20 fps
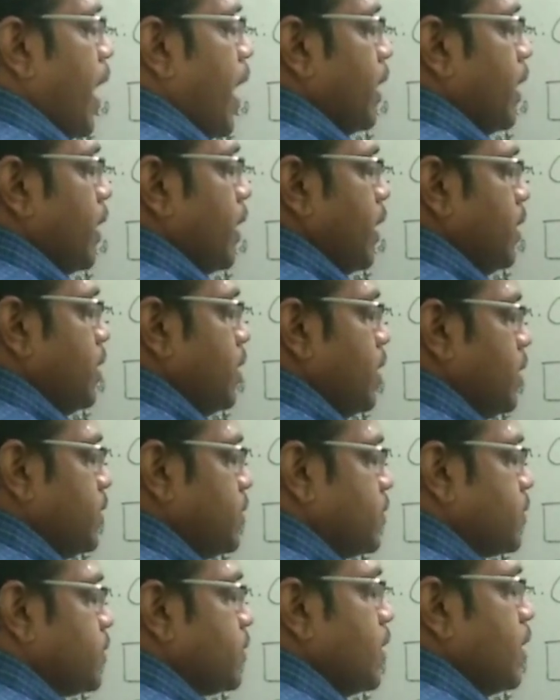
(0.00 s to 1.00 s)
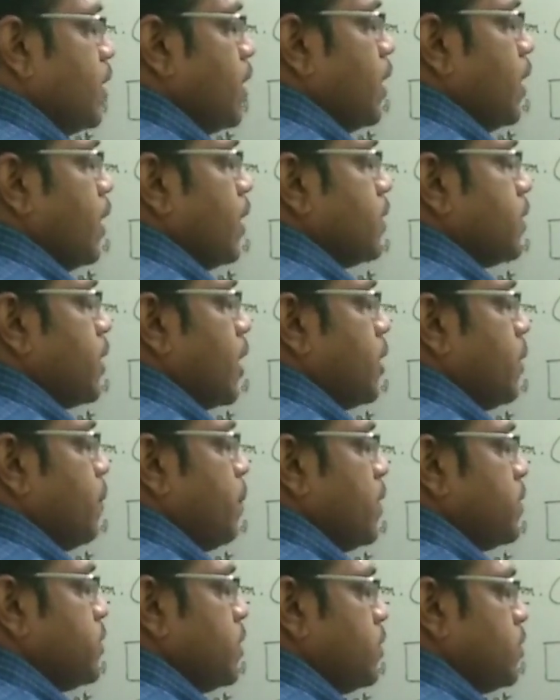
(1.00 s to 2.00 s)
And in this, the
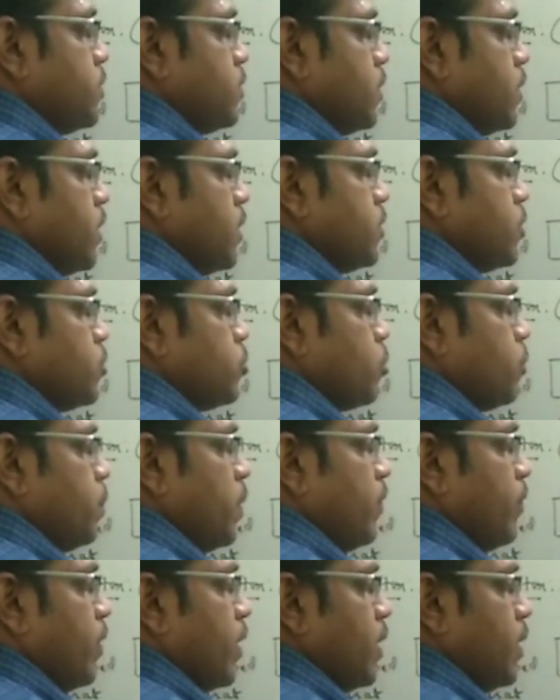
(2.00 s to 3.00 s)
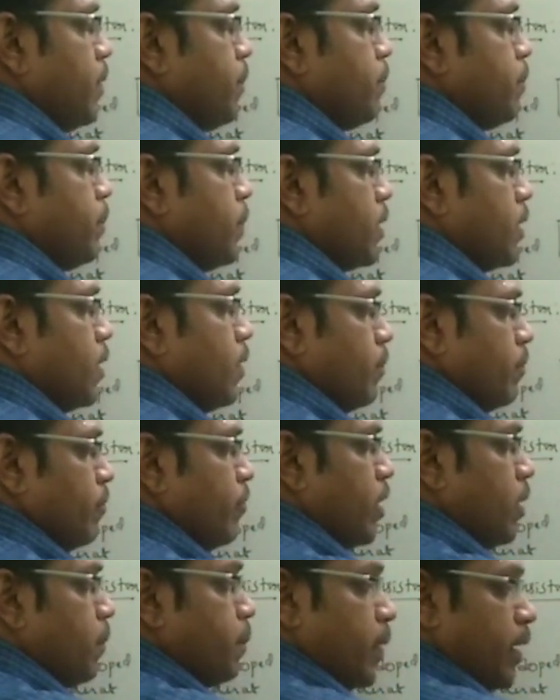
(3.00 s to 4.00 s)
depletion region should be very
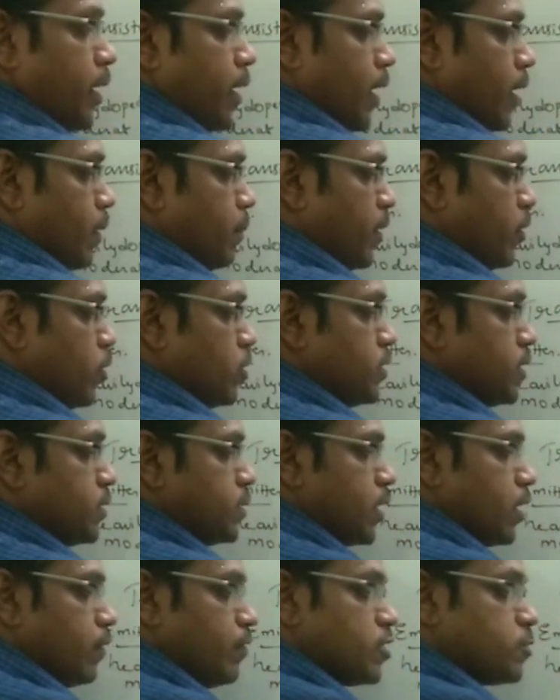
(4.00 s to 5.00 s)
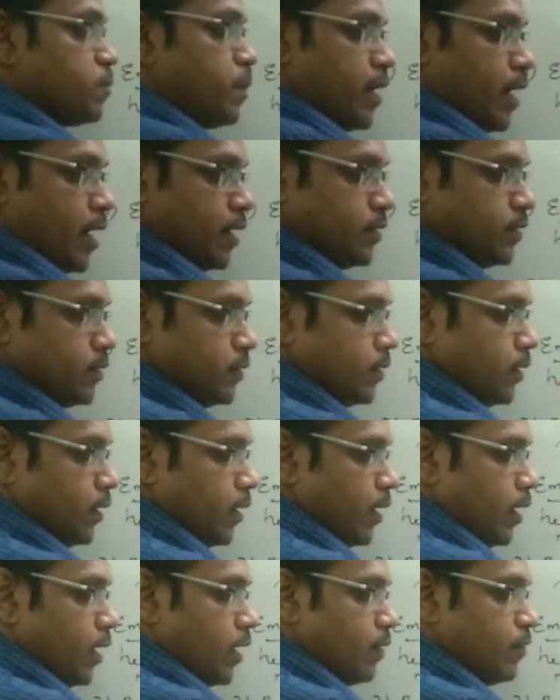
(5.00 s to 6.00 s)
bigger, because it's a reverse bias.
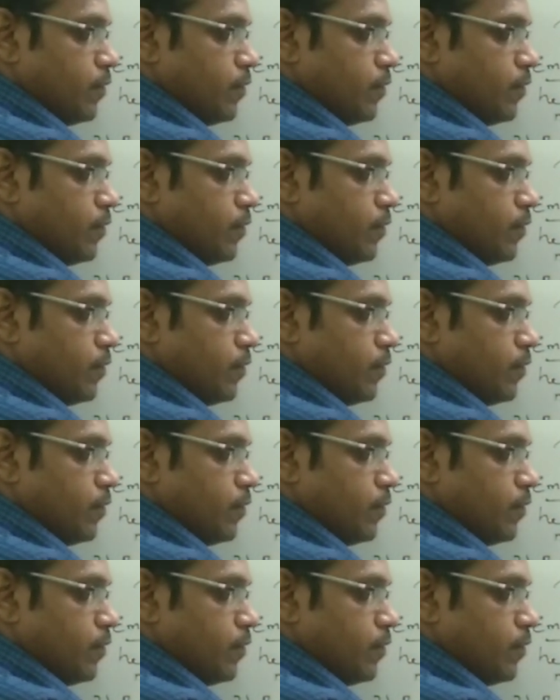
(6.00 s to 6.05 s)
